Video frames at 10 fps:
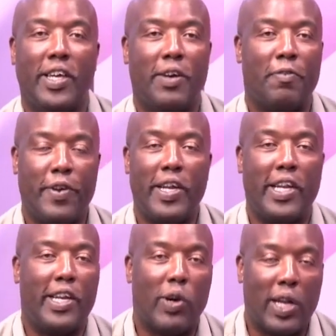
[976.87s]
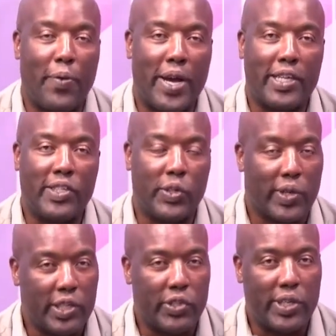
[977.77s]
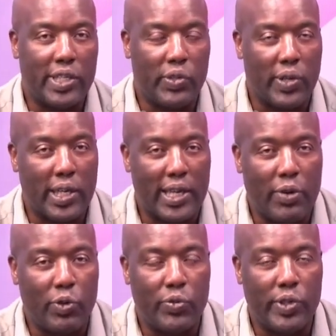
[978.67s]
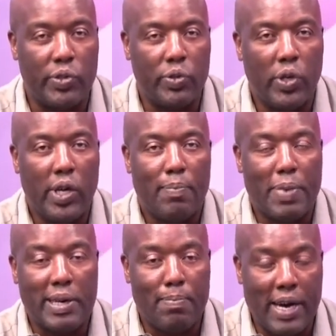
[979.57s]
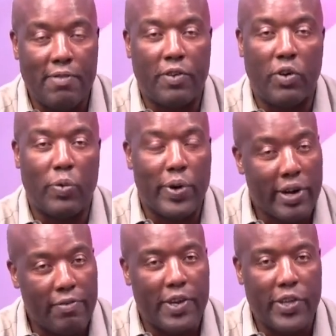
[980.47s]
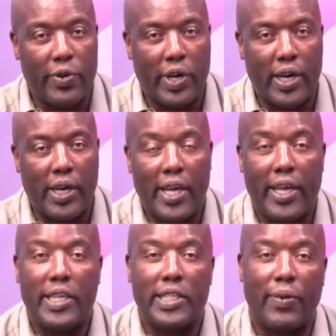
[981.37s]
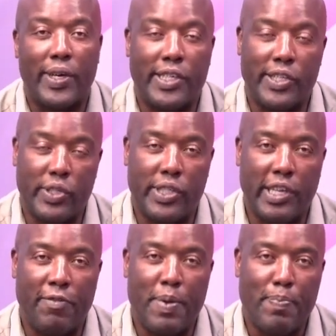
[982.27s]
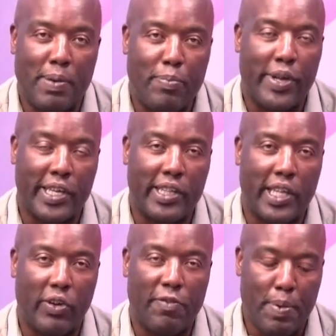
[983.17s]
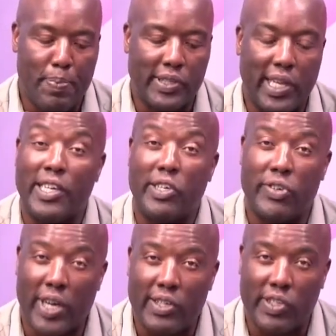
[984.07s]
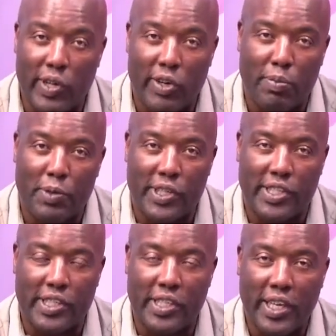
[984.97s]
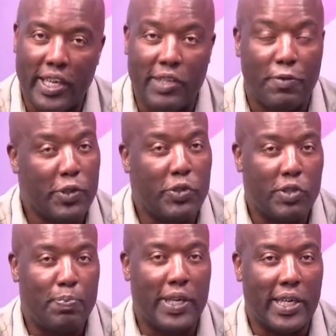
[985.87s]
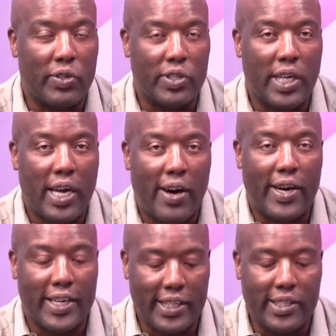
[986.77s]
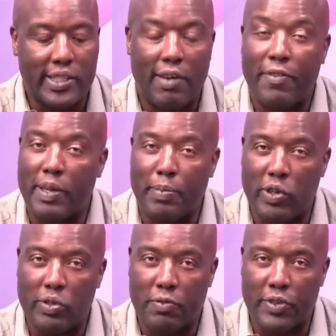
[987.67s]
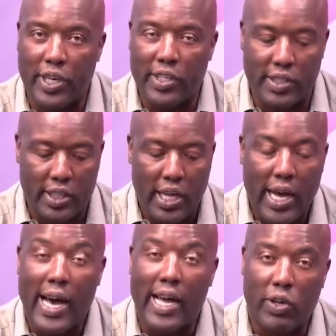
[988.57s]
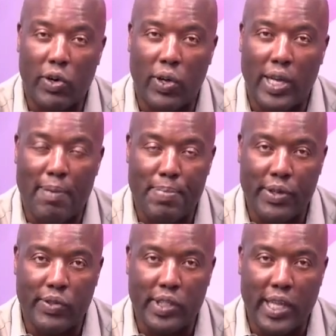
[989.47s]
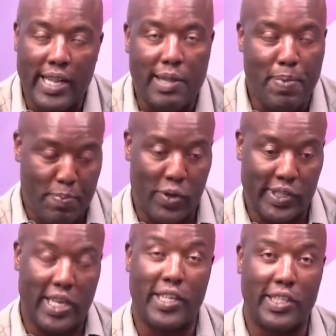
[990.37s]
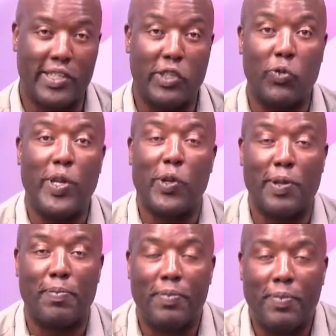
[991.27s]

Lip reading: Free legal awareness. You can join us, you can learn what we do, but above all, wherever you are, it's our duty. If people are breaking the law, if people are selling drugs in your community, it's for you to speak out. Our kids are suffering because of drugs, alcohol abuse, and the people who are selling these things, we know them.